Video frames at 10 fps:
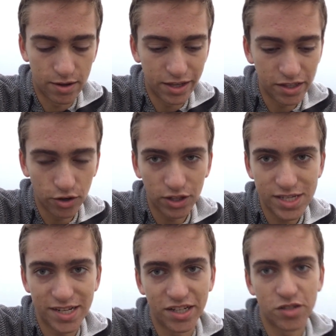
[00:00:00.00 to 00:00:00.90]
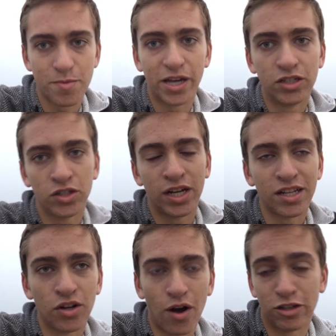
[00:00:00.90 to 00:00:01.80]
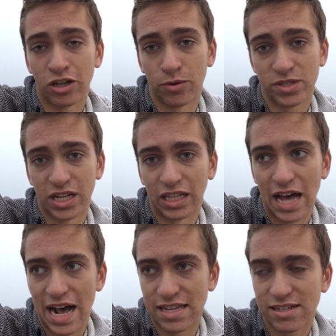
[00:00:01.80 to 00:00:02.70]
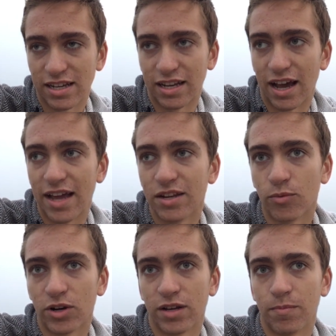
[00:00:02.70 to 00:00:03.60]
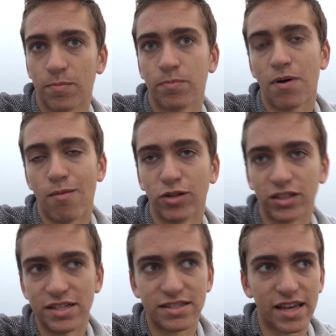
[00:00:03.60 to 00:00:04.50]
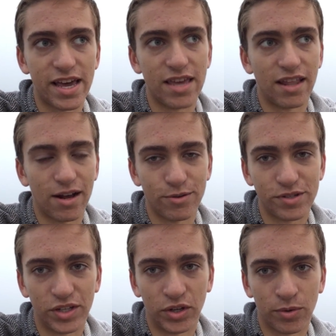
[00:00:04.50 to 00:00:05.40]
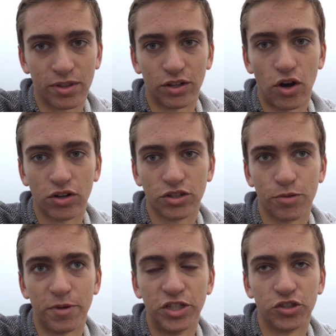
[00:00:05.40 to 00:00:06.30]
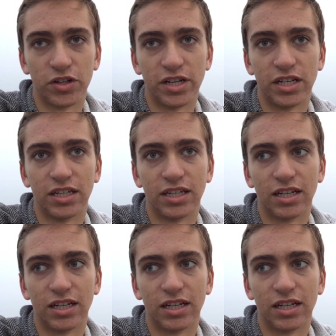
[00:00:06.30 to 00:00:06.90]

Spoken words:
in the early stages of my injury, I didn't know how long it was going to last, and I didn't want to publicly say that I was dealing with a long-term injury